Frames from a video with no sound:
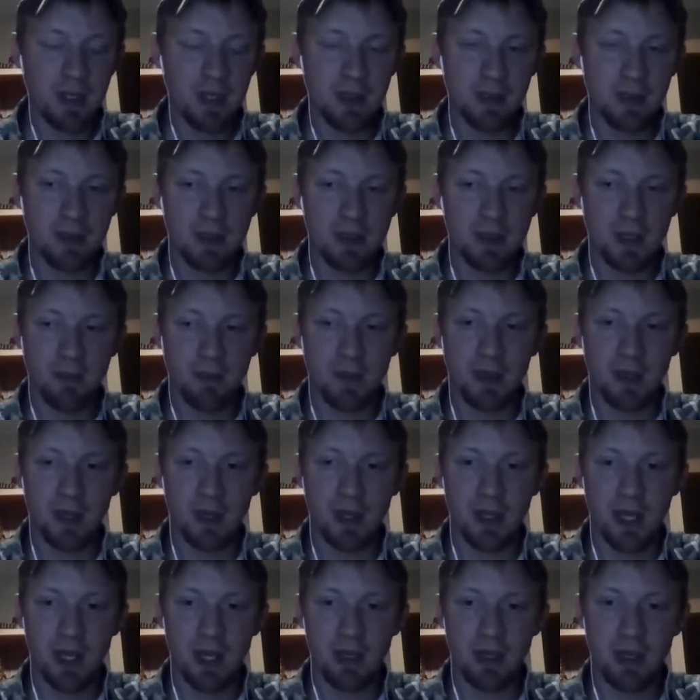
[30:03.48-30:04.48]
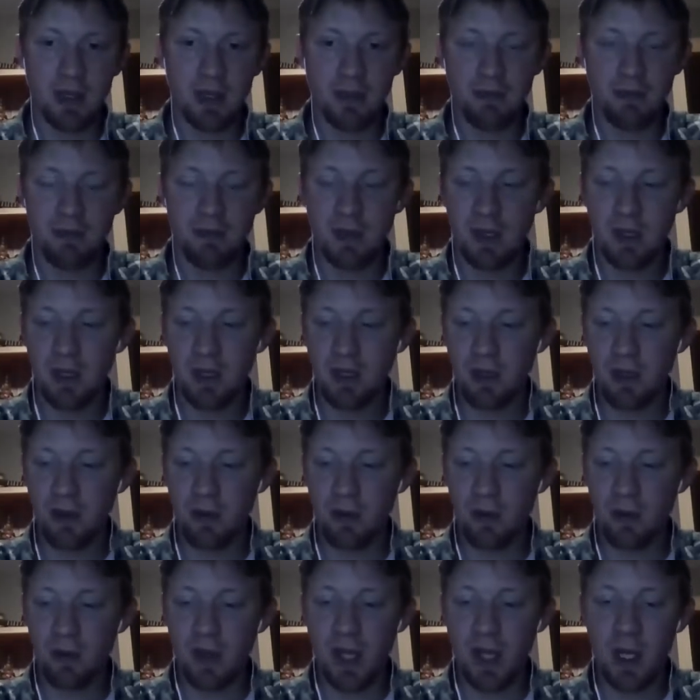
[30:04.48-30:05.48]
something that I can
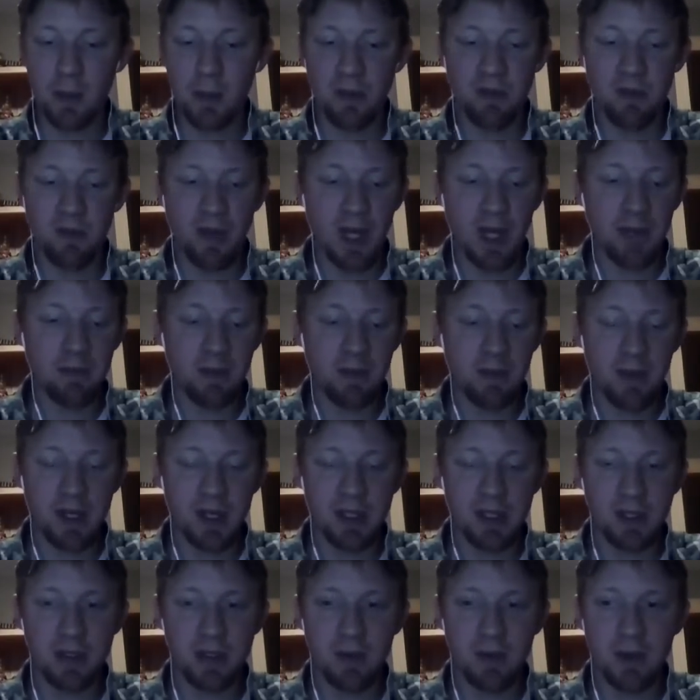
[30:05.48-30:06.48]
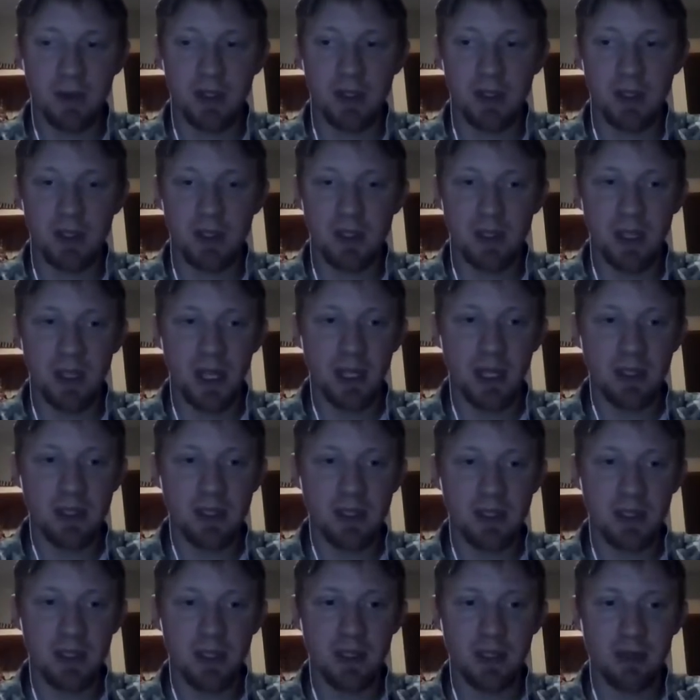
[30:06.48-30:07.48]
create or provide for my students that
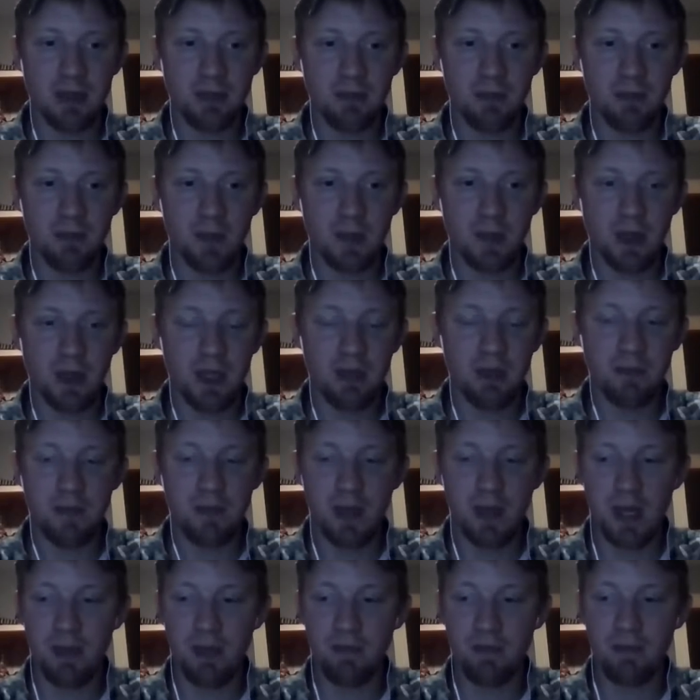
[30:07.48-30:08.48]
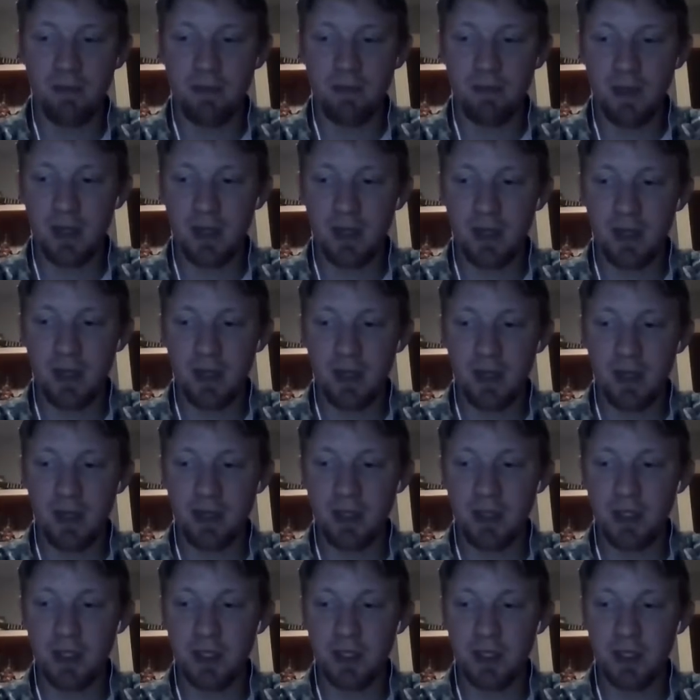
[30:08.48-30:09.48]
will give them
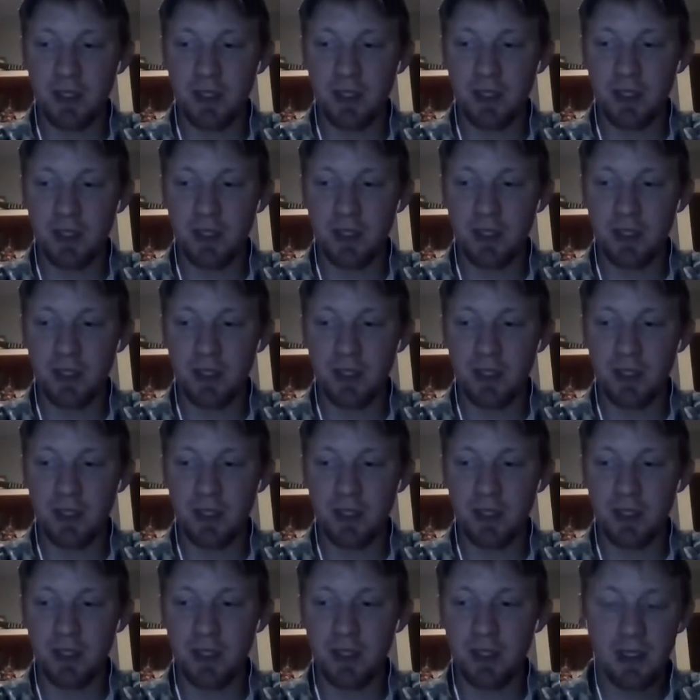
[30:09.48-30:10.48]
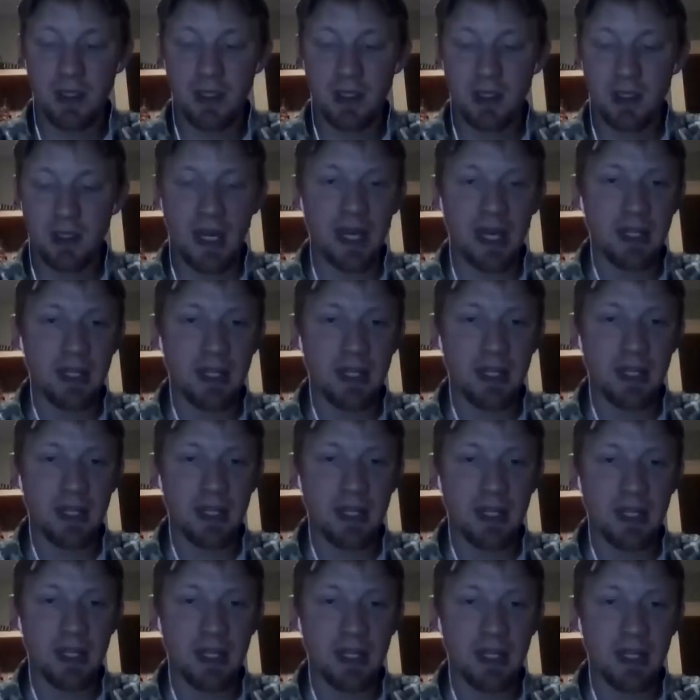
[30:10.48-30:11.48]
additional content that I
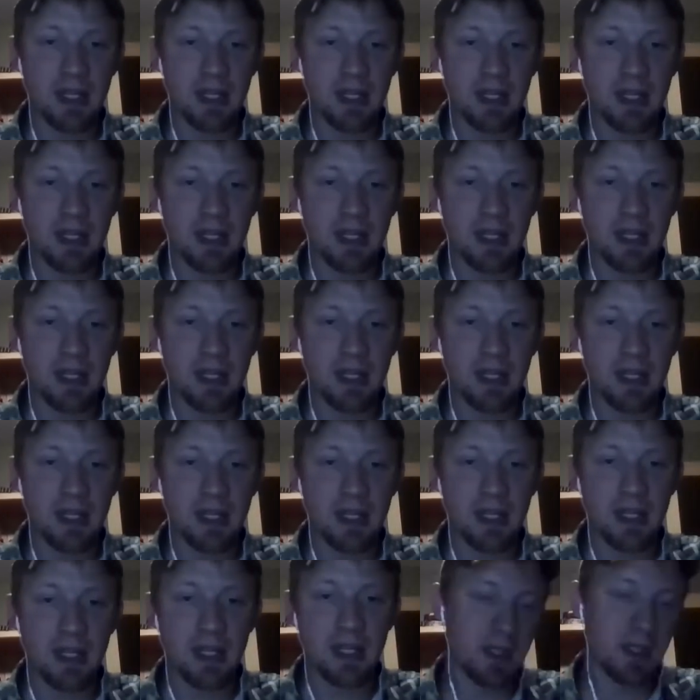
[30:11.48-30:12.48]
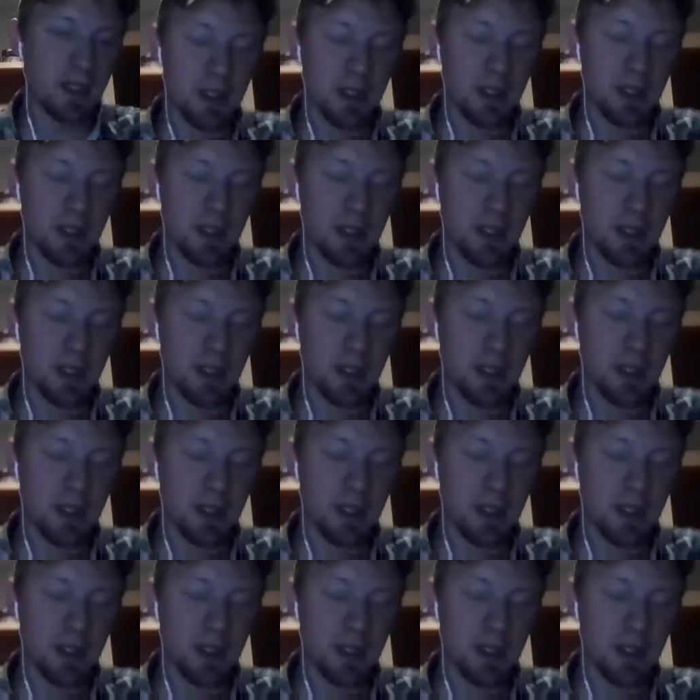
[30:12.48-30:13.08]
wouldn't be able to give them in the classroom.